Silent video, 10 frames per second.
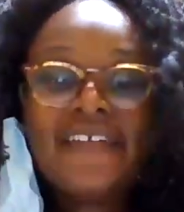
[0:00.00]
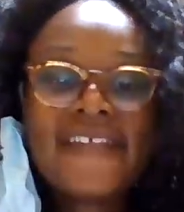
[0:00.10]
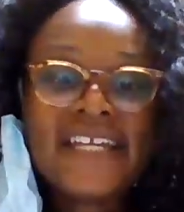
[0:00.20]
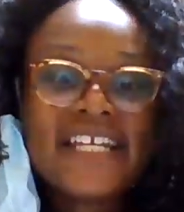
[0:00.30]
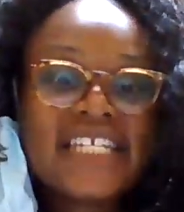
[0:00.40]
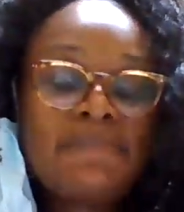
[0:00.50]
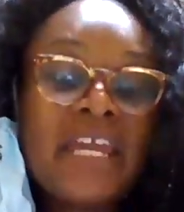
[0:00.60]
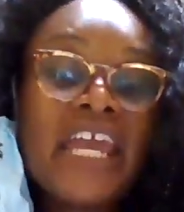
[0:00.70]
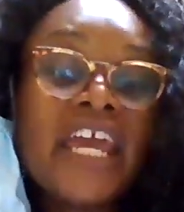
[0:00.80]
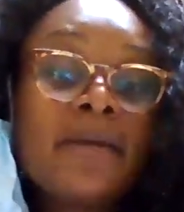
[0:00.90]
They need to
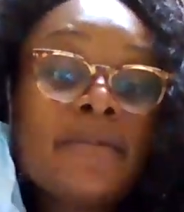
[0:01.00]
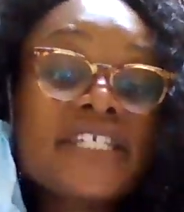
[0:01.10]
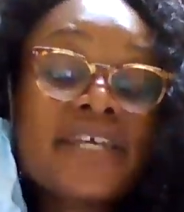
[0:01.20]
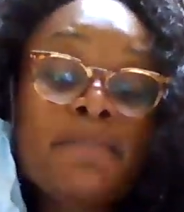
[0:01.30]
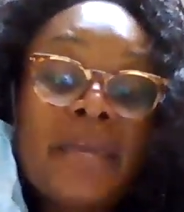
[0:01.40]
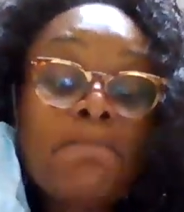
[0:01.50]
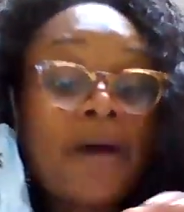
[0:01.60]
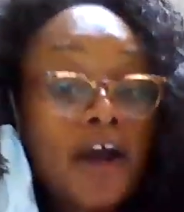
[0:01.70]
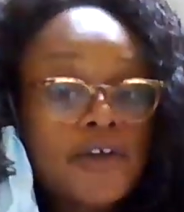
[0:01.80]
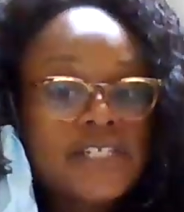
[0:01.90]
be to be
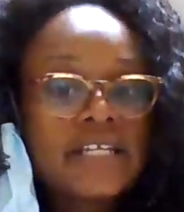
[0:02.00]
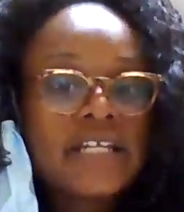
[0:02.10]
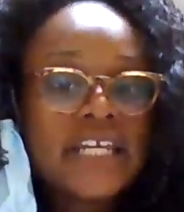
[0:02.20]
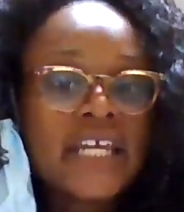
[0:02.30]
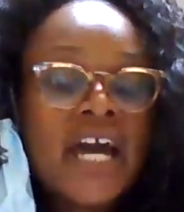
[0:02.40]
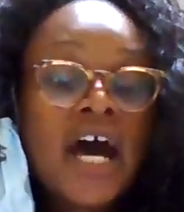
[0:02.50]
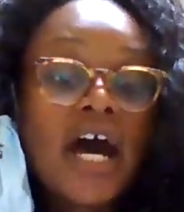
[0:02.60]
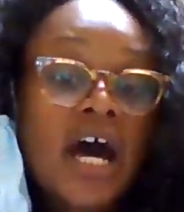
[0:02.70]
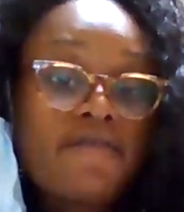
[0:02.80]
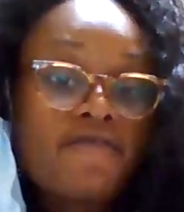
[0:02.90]
personally
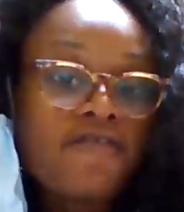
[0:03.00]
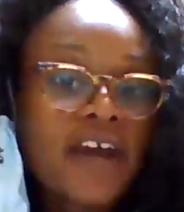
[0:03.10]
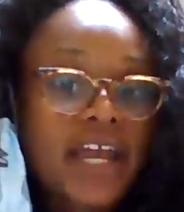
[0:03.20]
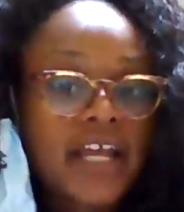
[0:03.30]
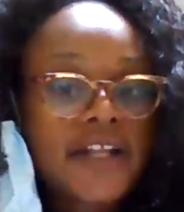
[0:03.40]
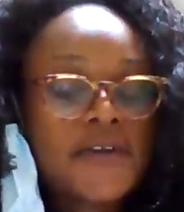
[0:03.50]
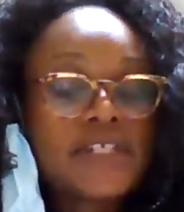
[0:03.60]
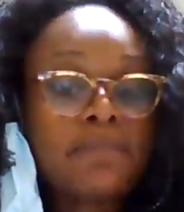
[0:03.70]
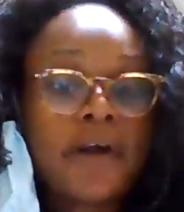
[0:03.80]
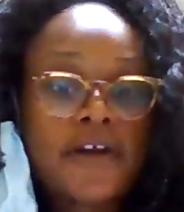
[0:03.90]
upfront and
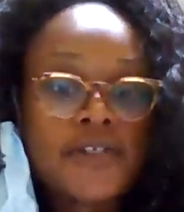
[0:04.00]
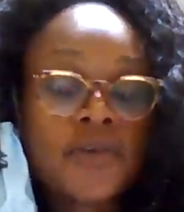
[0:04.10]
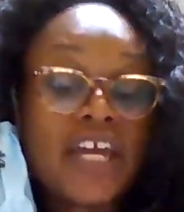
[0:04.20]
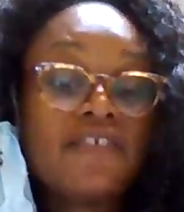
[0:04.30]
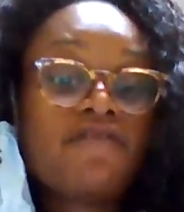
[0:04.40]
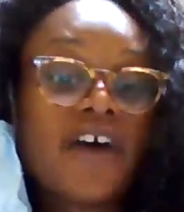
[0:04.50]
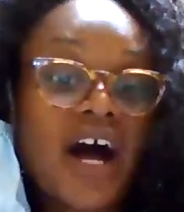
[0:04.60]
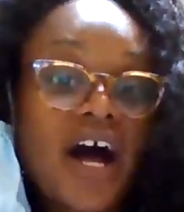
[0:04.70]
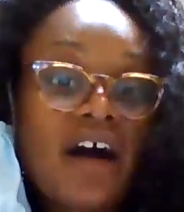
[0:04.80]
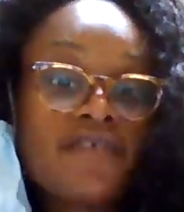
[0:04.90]
close and personal
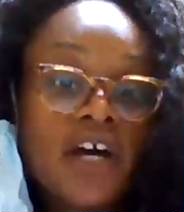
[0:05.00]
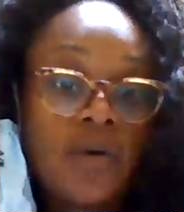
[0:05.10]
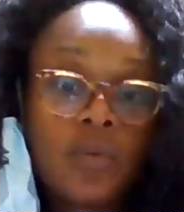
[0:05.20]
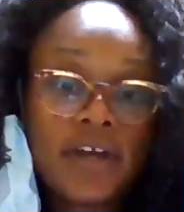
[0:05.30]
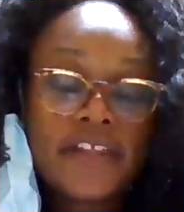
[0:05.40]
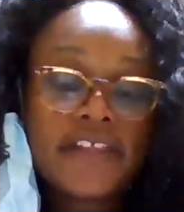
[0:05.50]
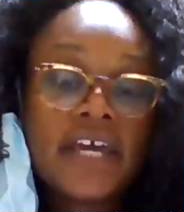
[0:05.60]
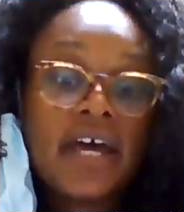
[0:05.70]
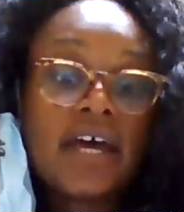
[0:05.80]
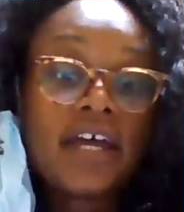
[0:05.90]
involved with
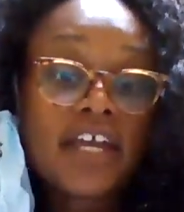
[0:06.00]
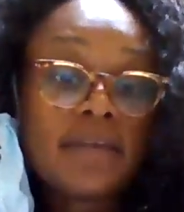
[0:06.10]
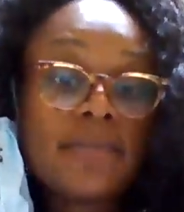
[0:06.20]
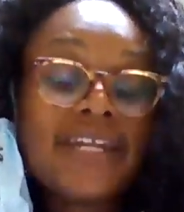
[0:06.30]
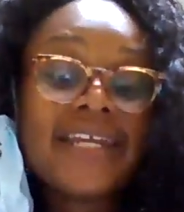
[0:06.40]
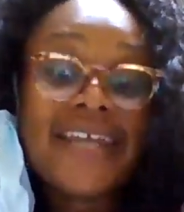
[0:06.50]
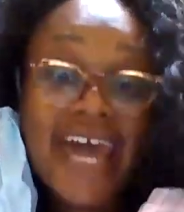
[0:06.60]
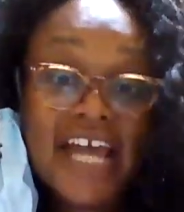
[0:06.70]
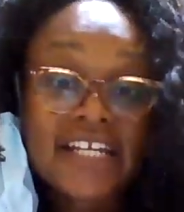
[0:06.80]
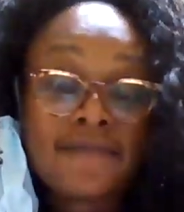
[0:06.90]
community
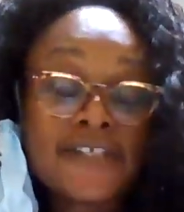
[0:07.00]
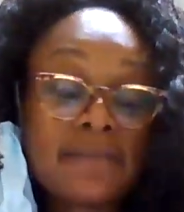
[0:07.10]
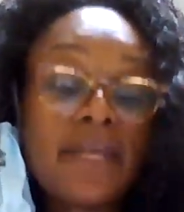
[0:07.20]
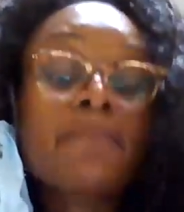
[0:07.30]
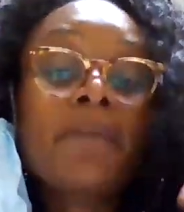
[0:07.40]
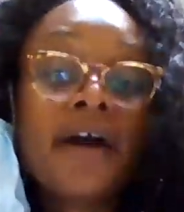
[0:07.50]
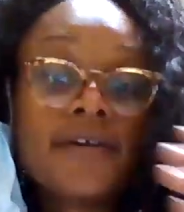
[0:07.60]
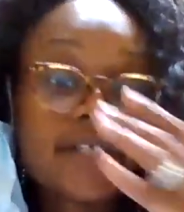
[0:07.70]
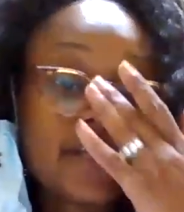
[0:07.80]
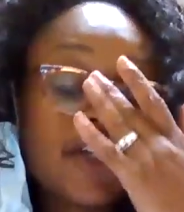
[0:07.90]
activists in
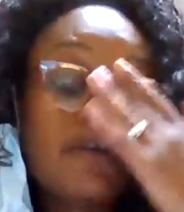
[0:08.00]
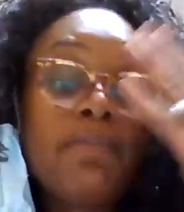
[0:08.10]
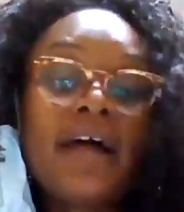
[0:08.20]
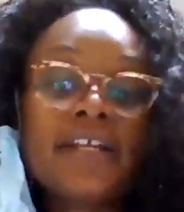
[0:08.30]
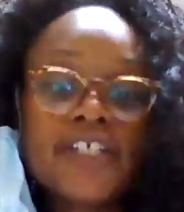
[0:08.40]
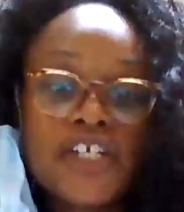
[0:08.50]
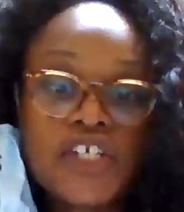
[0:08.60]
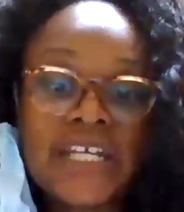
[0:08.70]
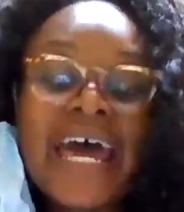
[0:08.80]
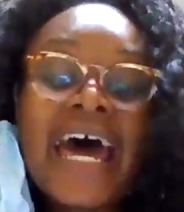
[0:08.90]
person. You're a
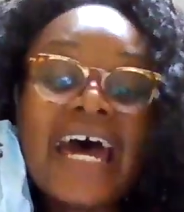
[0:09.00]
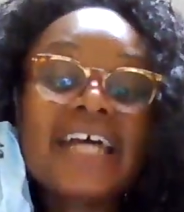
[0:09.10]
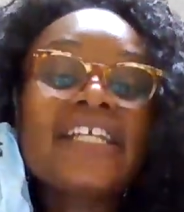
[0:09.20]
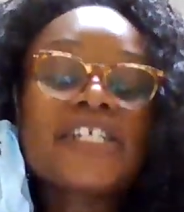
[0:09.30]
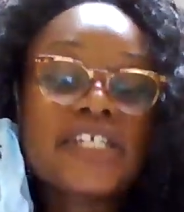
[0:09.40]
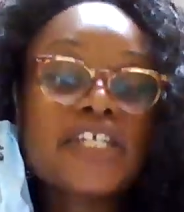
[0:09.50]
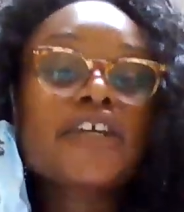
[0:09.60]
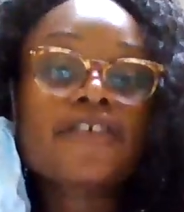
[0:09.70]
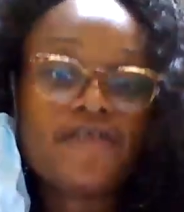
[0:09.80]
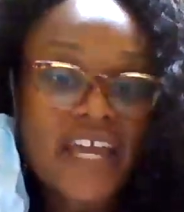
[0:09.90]
politician. I need to see
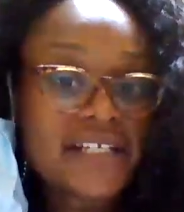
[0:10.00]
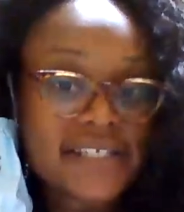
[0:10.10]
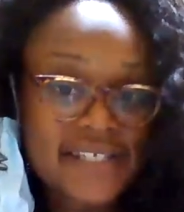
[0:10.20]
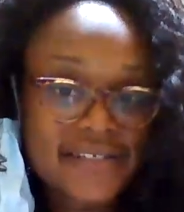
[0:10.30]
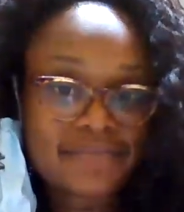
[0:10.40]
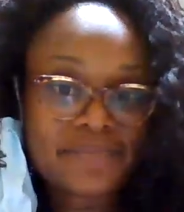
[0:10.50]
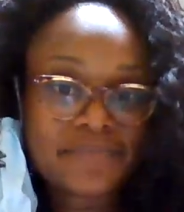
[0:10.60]
your face.